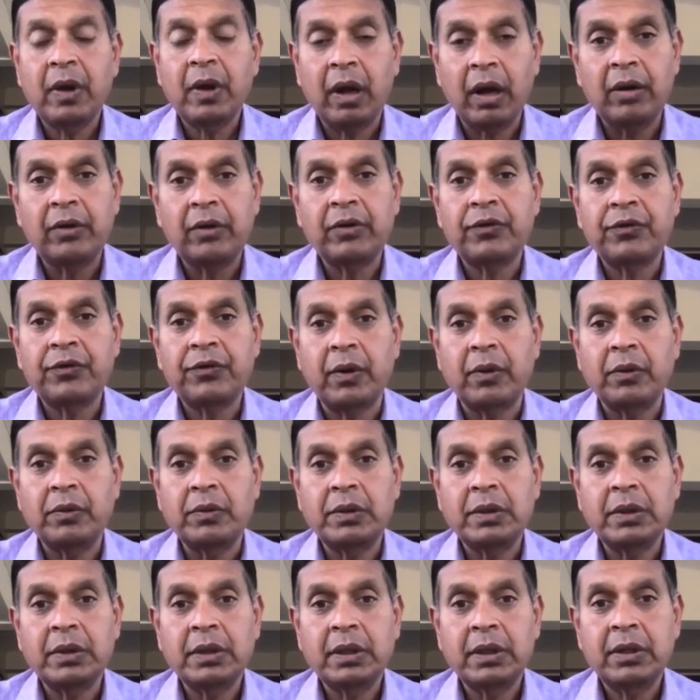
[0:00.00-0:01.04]
ultrasound
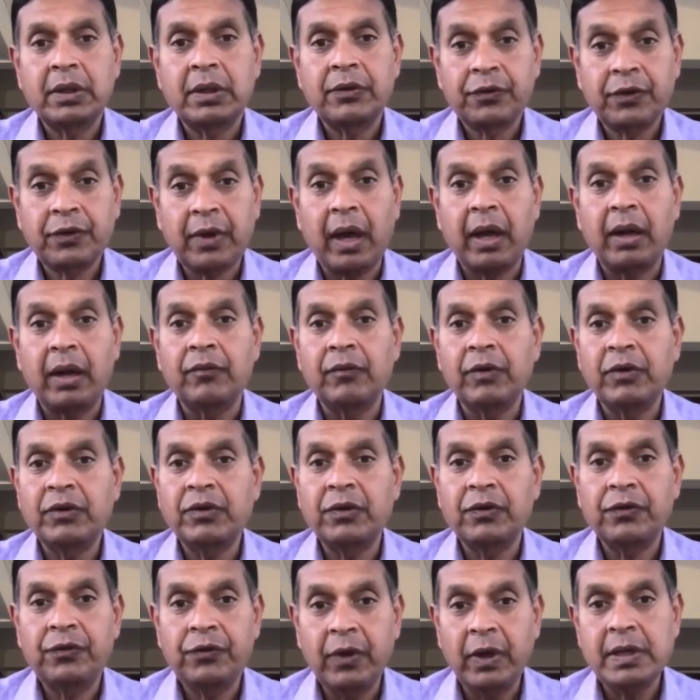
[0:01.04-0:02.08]
scan, which
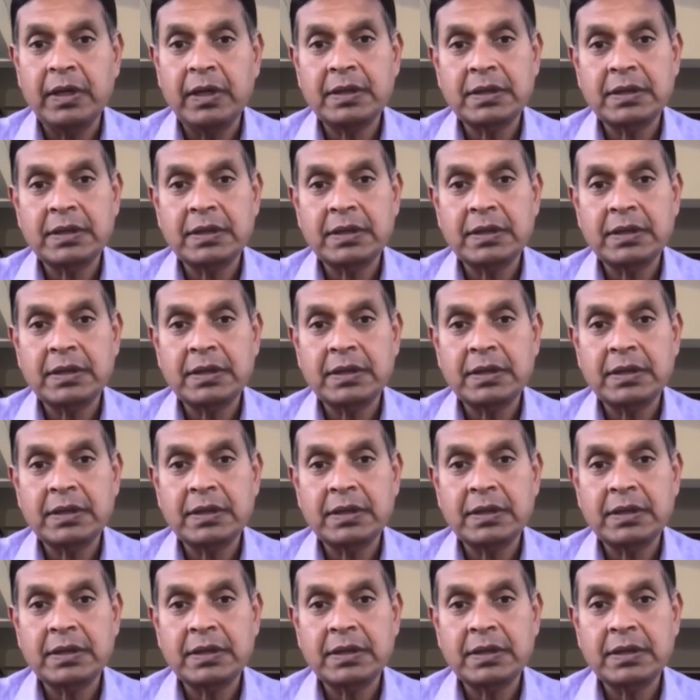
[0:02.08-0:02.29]
is jelly